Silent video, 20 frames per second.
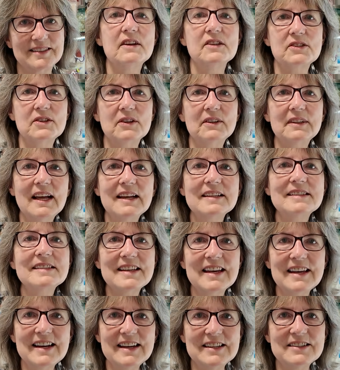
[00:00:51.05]
So let's
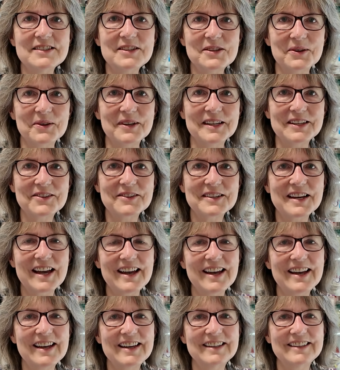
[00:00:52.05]
get into it,
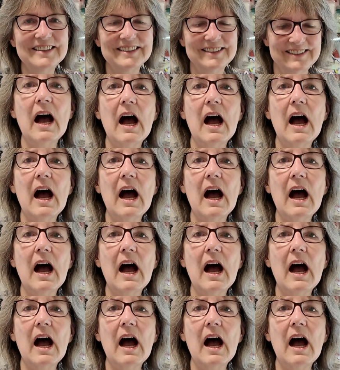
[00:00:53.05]
okay?